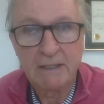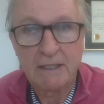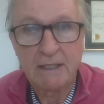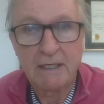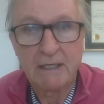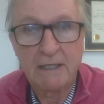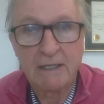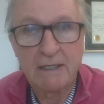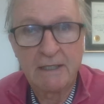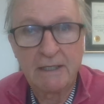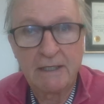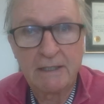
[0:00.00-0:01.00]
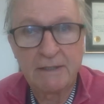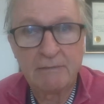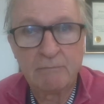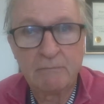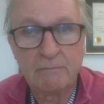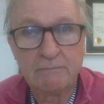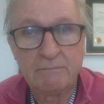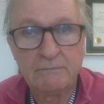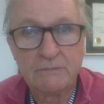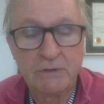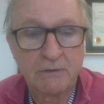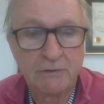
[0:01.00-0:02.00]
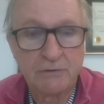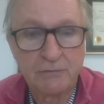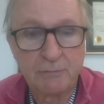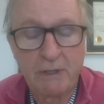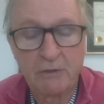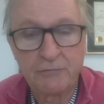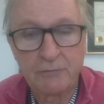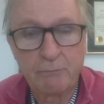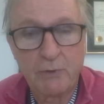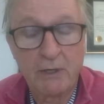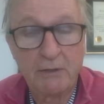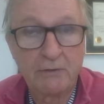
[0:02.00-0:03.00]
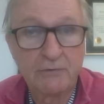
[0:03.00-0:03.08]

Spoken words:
Your spouse or partner